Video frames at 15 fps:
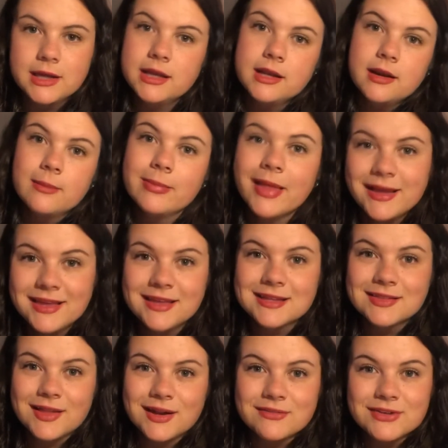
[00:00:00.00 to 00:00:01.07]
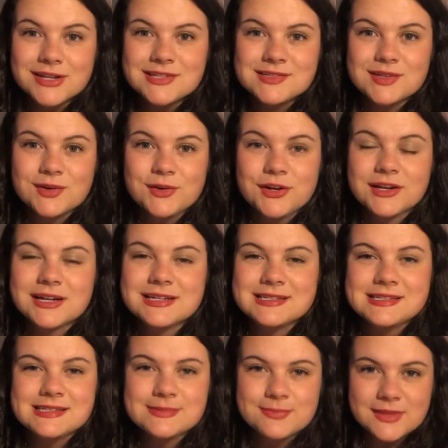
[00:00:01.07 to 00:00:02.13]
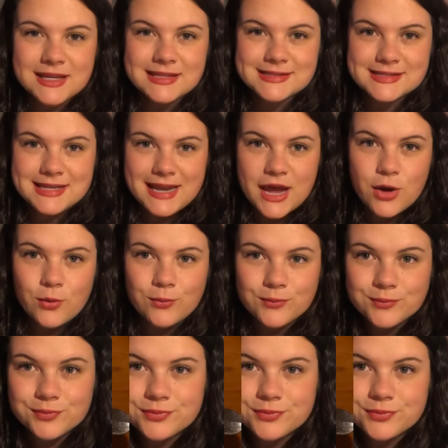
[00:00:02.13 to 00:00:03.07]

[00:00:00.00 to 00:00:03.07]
and I ended up liking a lot of it. So you're going to see some things now.